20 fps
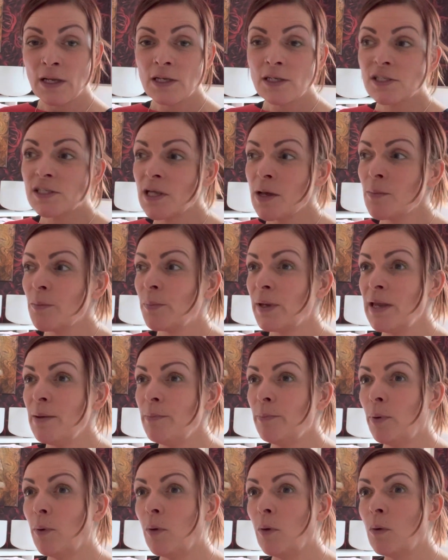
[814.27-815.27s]
Some
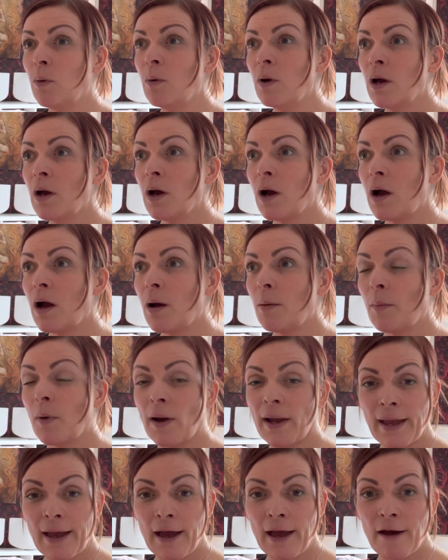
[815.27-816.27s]
people
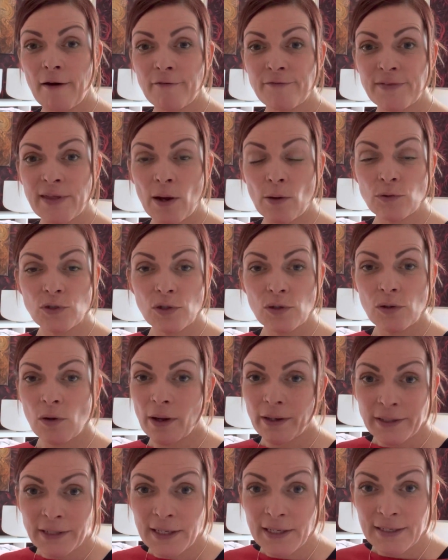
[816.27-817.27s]
they'll do
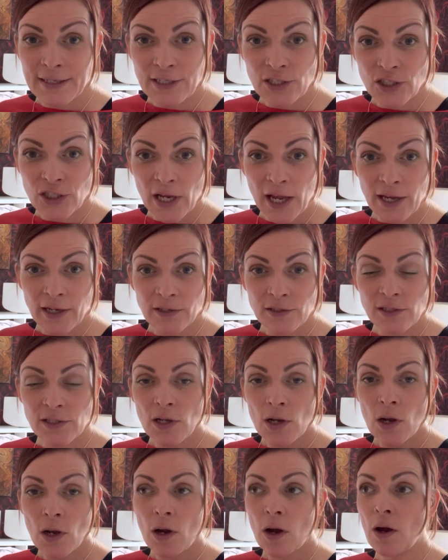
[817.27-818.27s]
like yearly checks.
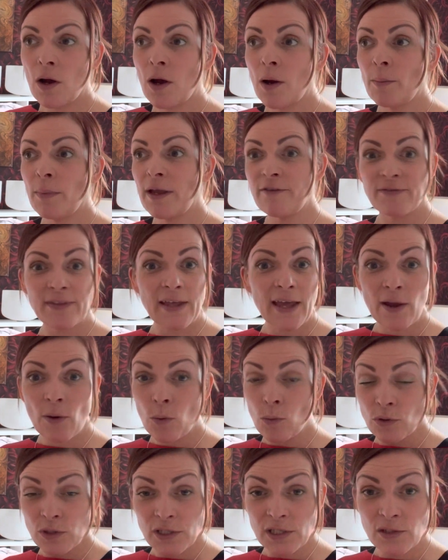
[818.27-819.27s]
If their
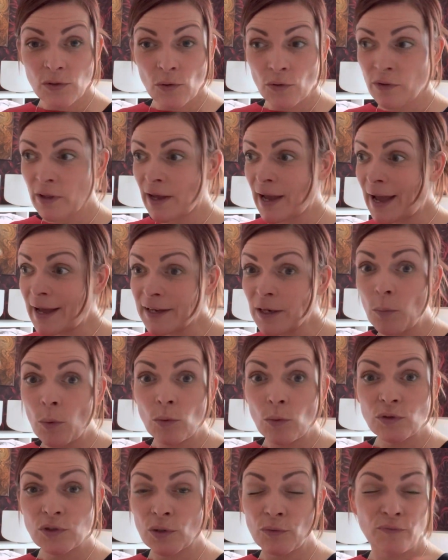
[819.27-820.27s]
horses or their
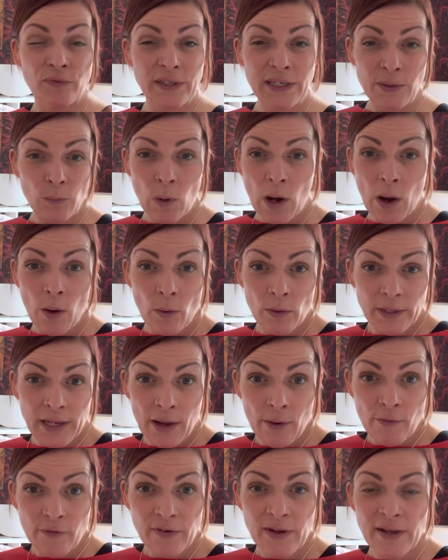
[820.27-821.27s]
animals are really well and
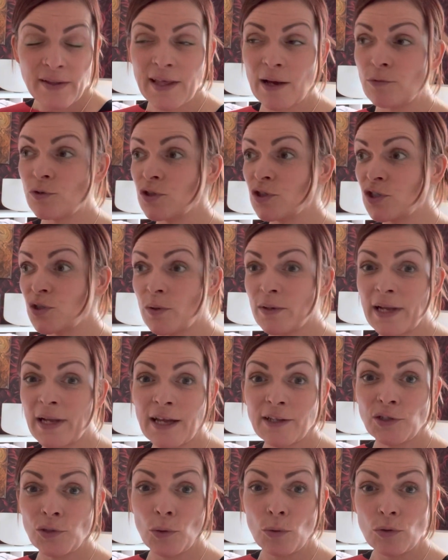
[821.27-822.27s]
healthy, they'll just do an
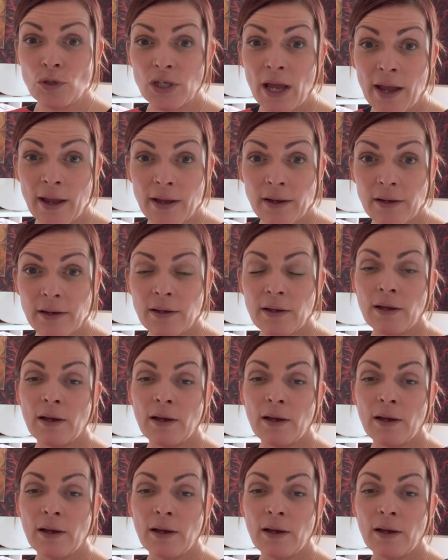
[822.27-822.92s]
annual check.